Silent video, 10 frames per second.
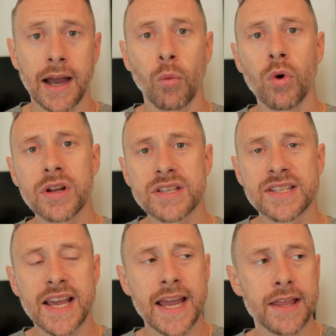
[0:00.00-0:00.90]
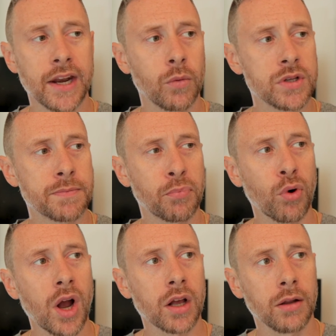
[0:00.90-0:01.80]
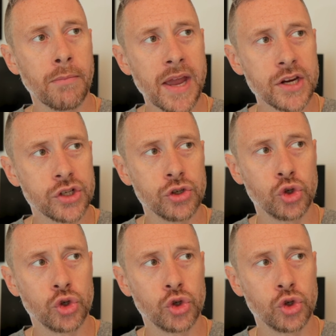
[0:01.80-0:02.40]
I want to say that it was Proclamation